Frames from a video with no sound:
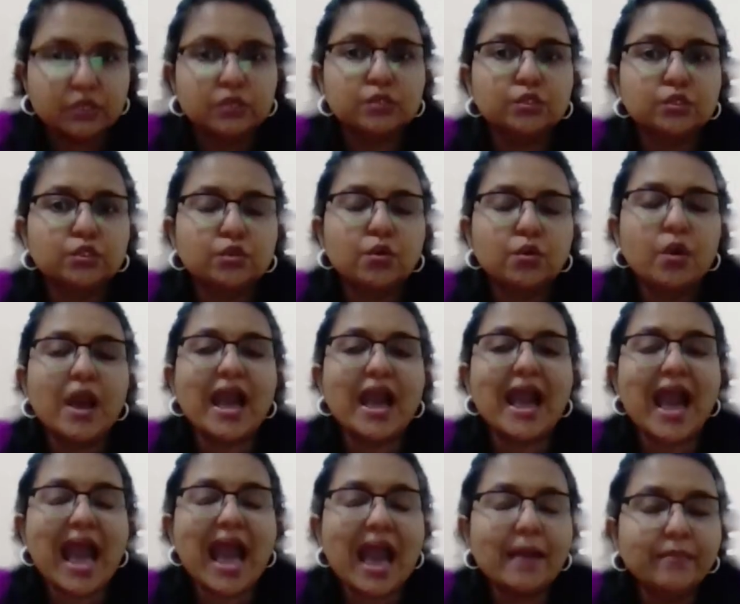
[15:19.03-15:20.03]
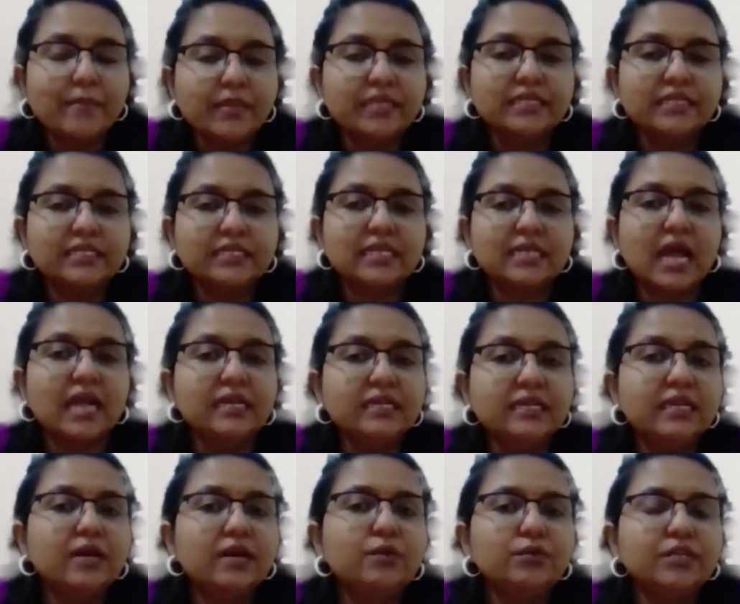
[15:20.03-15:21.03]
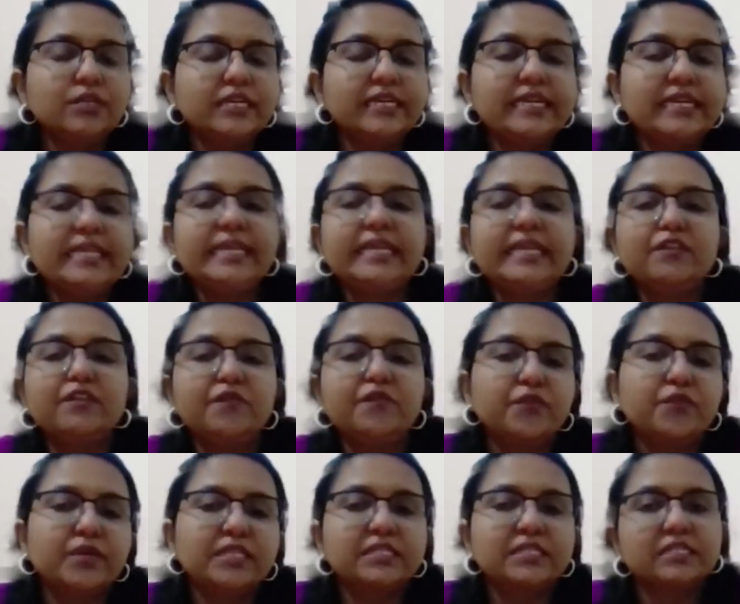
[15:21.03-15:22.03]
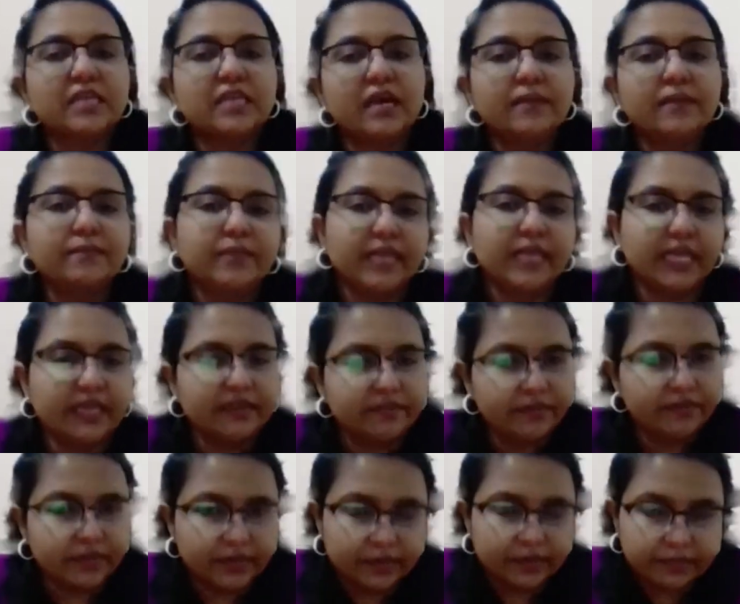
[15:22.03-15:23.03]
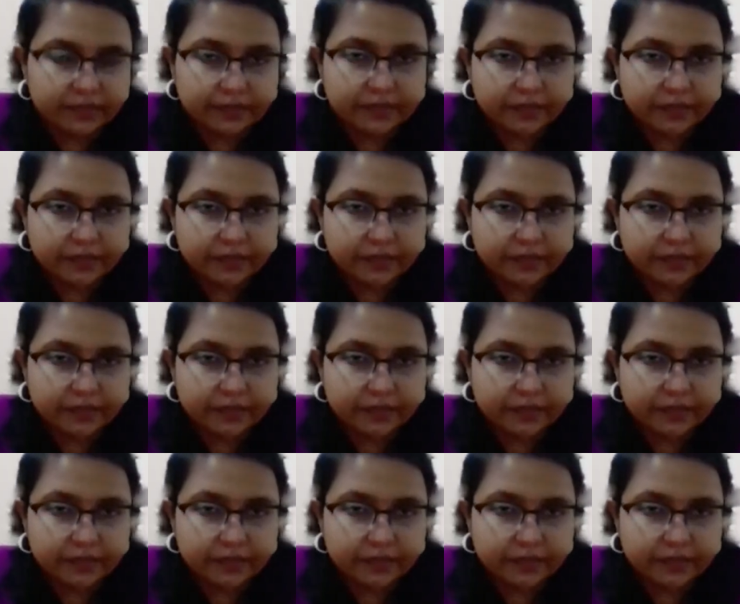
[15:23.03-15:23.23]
So habits undoubtedly influence our behavior,